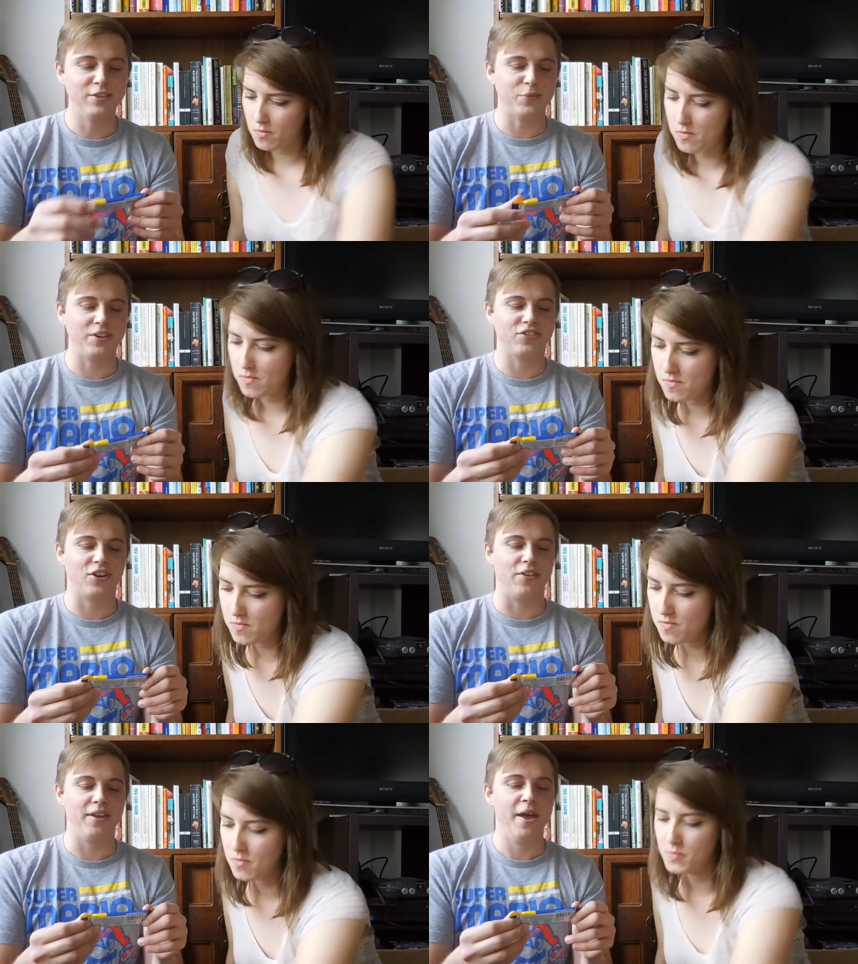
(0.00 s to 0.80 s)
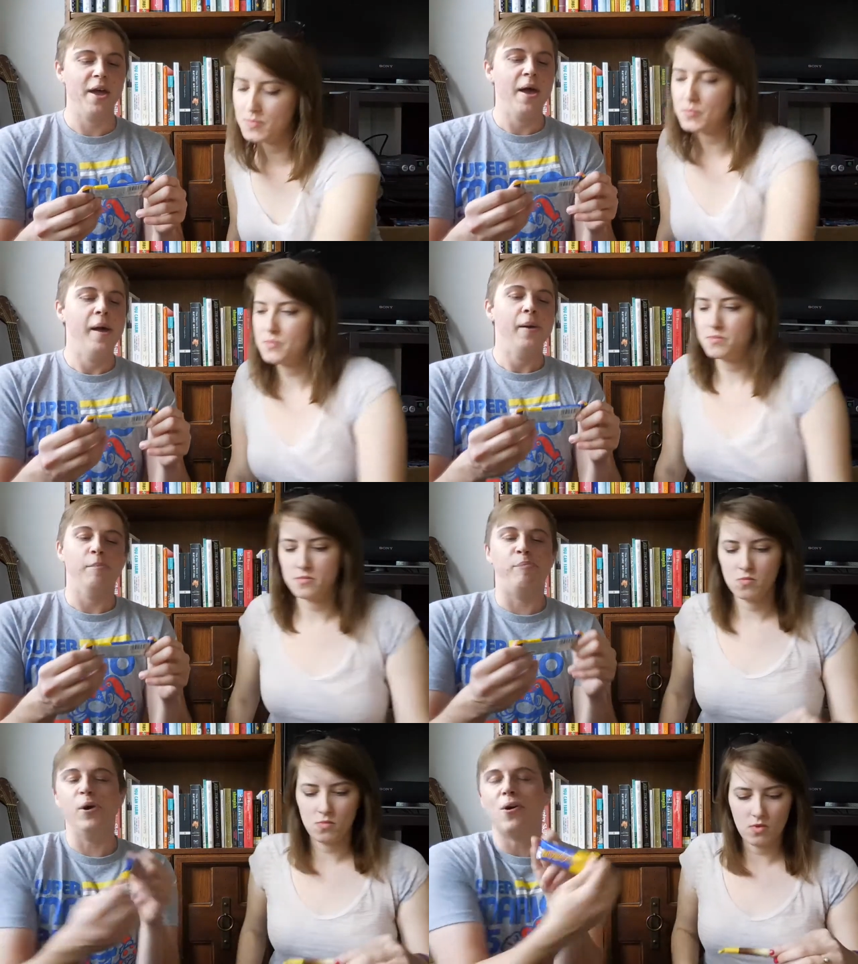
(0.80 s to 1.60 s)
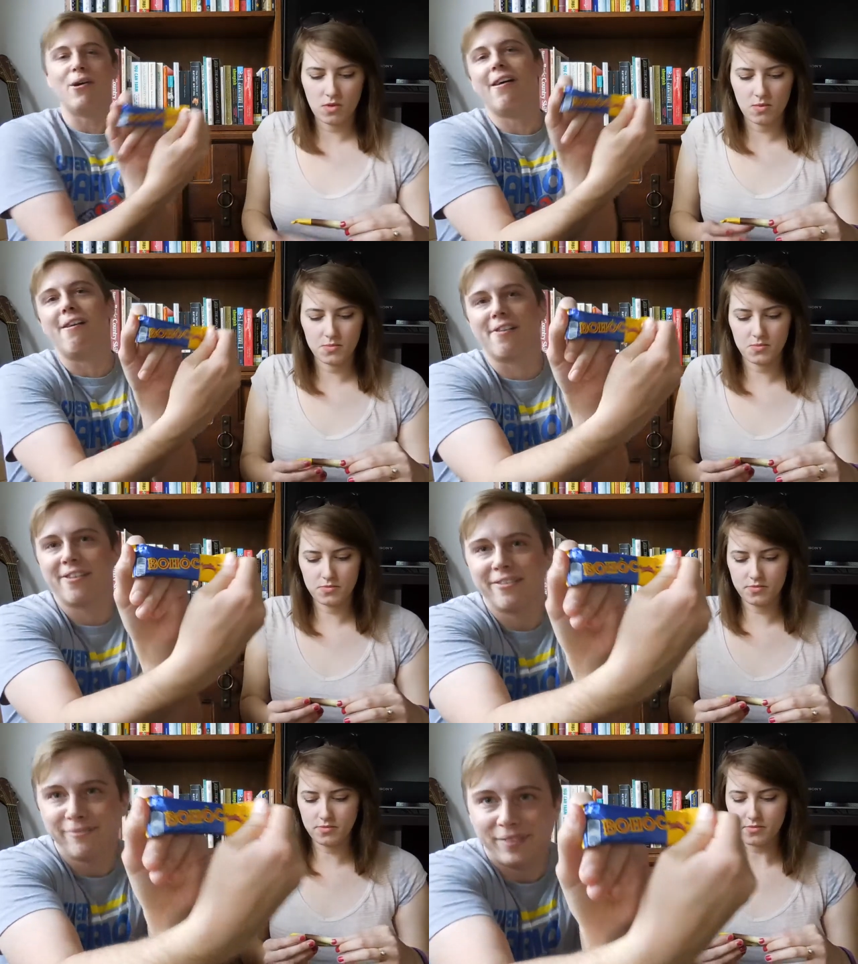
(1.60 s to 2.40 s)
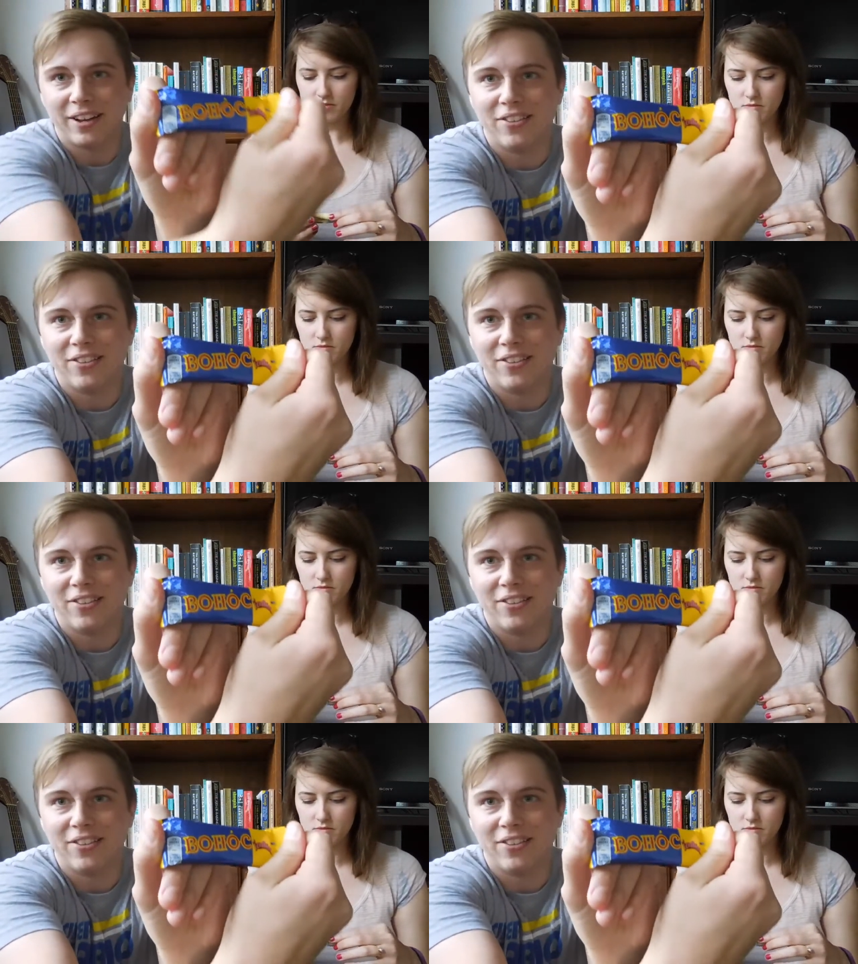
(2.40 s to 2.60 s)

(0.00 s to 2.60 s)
Speaker 1: This one is called Bullhawk, I